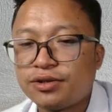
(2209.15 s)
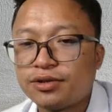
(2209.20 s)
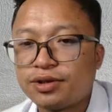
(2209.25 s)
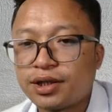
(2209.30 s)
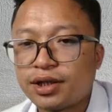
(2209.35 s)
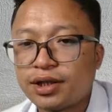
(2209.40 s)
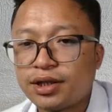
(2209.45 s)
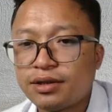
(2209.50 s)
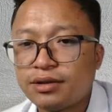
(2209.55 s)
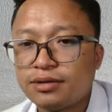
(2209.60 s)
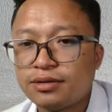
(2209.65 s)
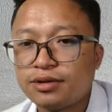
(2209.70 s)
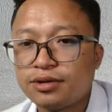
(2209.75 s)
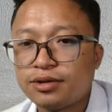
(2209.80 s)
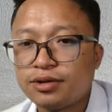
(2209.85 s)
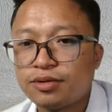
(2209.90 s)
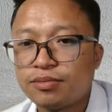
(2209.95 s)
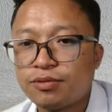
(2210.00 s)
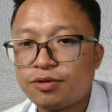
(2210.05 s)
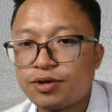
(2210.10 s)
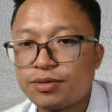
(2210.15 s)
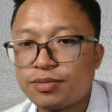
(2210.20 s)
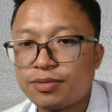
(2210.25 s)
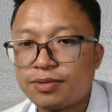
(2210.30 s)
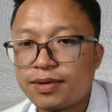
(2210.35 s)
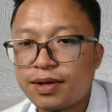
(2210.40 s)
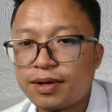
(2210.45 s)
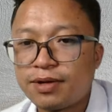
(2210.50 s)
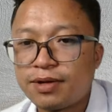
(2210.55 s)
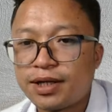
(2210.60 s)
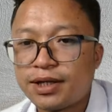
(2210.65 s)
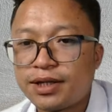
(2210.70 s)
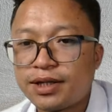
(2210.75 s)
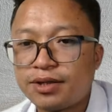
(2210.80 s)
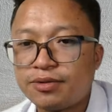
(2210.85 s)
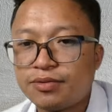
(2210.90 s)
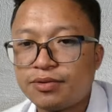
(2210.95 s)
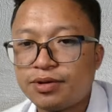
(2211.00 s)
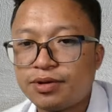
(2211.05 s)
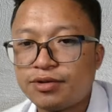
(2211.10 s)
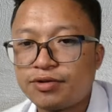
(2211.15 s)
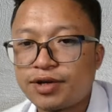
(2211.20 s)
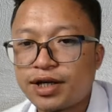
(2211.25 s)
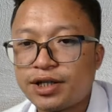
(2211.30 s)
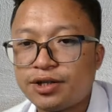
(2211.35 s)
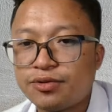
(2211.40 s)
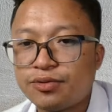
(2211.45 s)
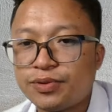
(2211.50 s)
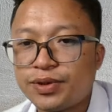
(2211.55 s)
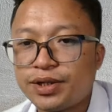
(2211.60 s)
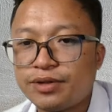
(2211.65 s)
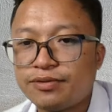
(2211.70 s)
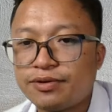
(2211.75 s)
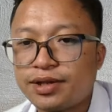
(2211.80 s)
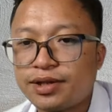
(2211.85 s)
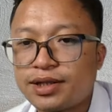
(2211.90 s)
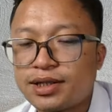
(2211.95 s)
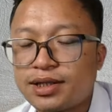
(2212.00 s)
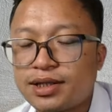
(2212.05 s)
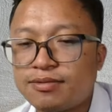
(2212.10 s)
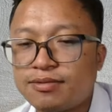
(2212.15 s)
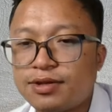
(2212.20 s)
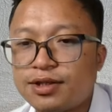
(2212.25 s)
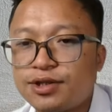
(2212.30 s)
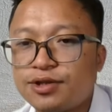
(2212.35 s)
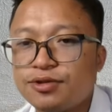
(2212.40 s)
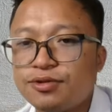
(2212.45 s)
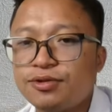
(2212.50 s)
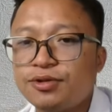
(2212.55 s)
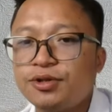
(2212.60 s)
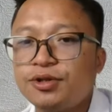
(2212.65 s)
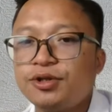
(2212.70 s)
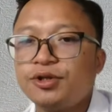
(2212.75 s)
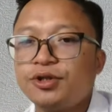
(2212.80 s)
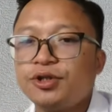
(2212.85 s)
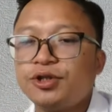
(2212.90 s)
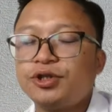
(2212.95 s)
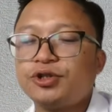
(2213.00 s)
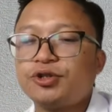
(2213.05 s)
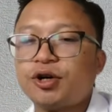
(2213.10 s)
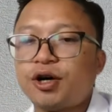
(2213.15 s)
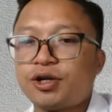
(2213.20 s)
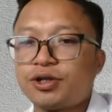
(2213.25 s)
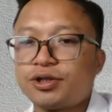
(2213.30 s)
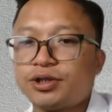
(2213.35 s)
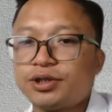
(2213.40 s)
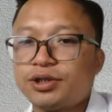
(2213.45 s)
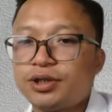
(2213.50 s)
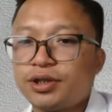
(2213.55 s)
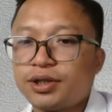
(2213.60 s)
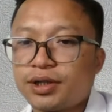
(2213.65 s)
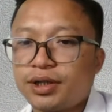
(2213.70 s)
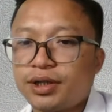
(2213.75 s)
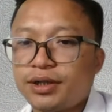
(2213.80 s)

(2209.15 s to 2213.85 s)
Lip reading: Okay, so most probably I think we'll try to wait for this levels to short. Okay.